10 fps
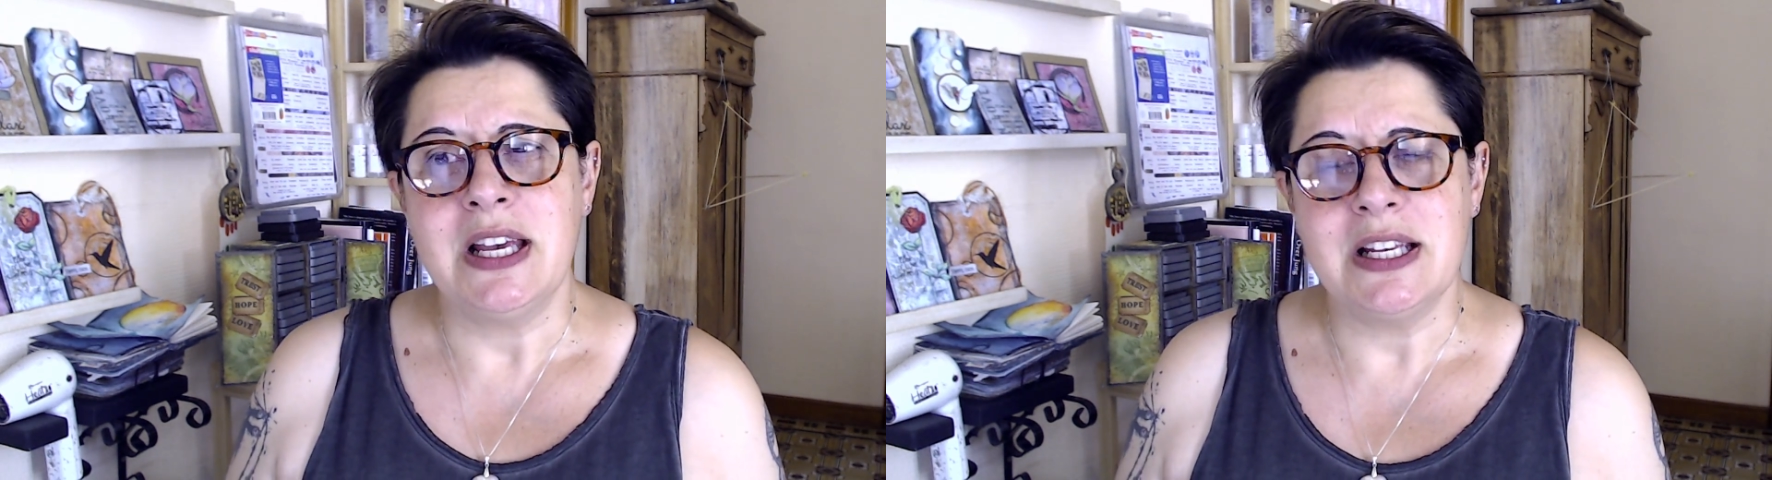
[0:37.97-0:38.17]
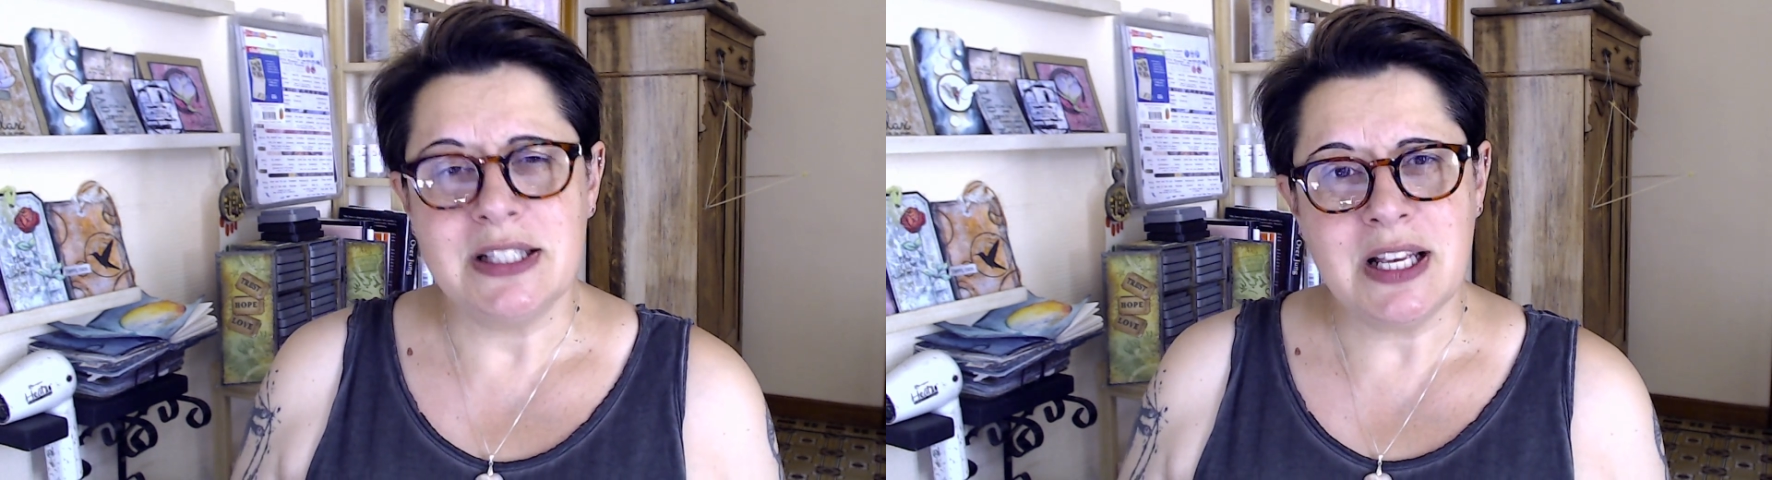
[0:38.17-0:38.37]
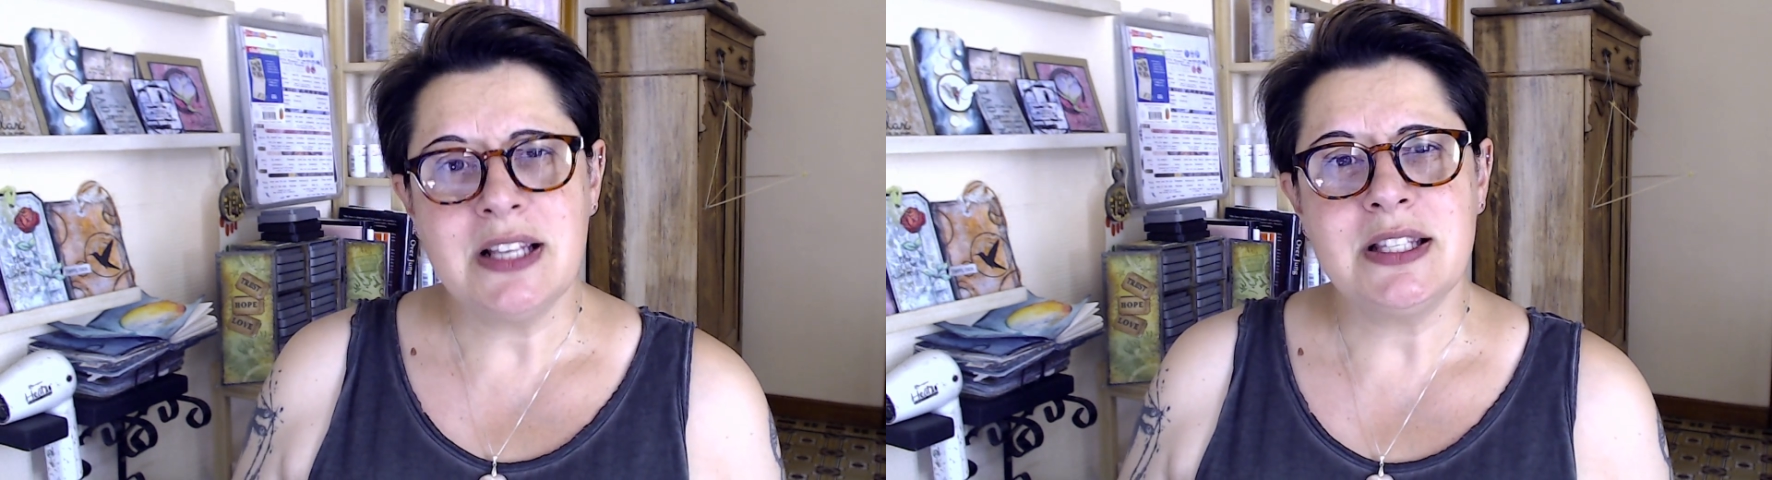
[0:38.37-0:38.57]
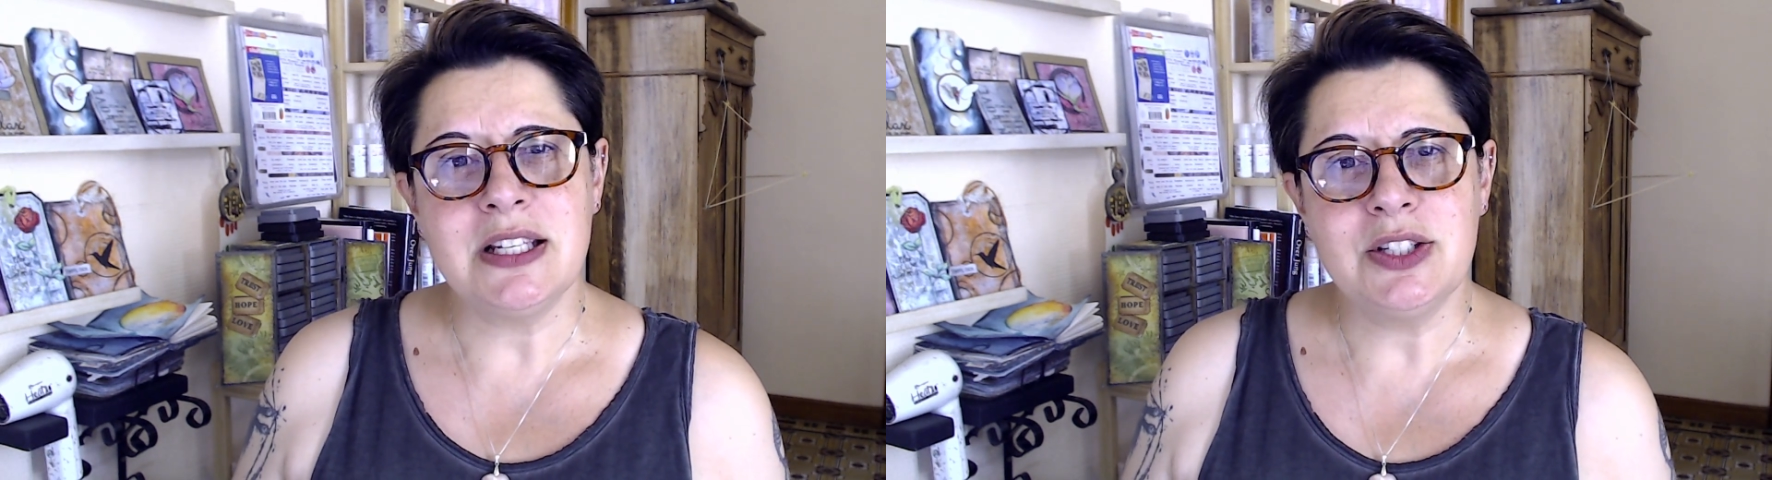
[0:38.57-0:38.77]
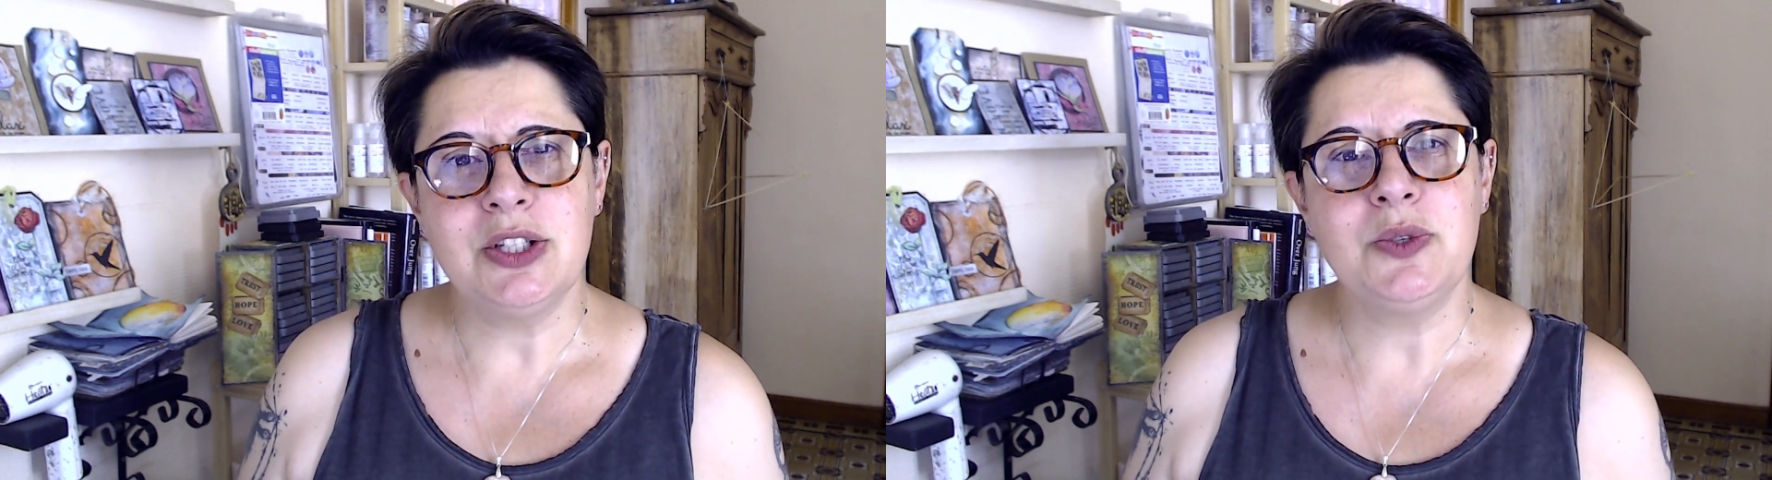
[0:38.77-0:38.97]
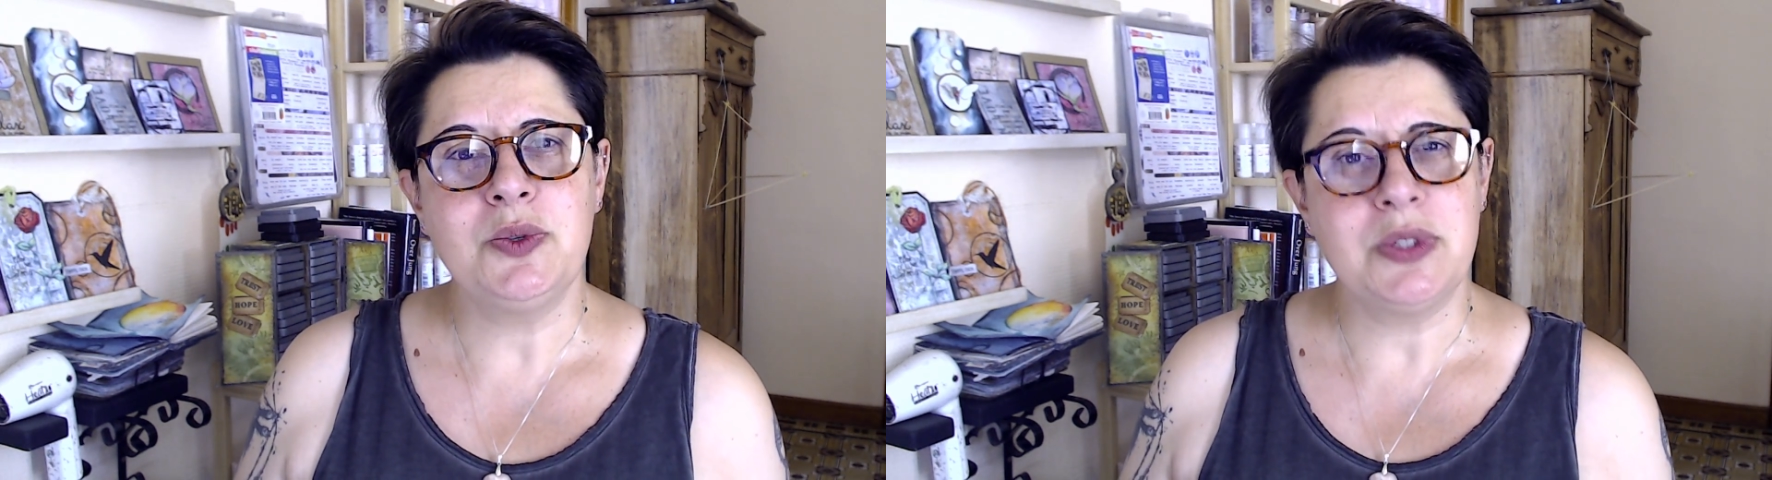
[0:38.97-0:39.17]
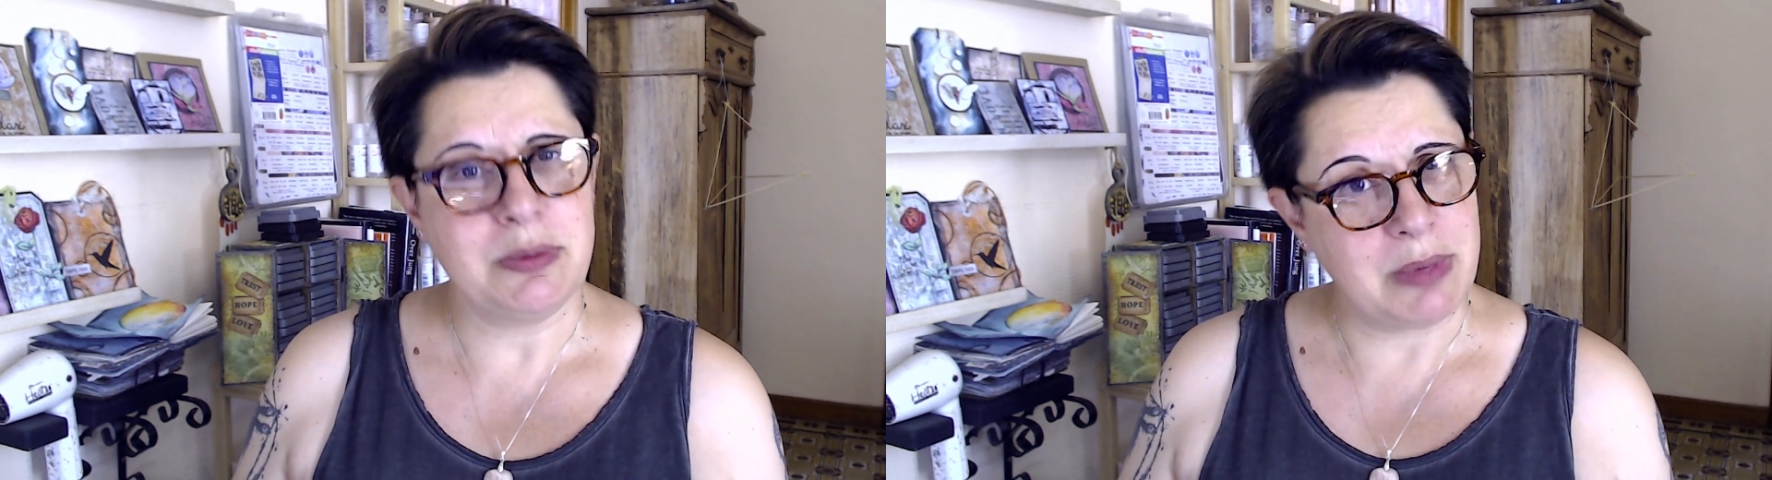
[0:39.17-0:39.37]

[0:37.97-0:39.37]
it does induce,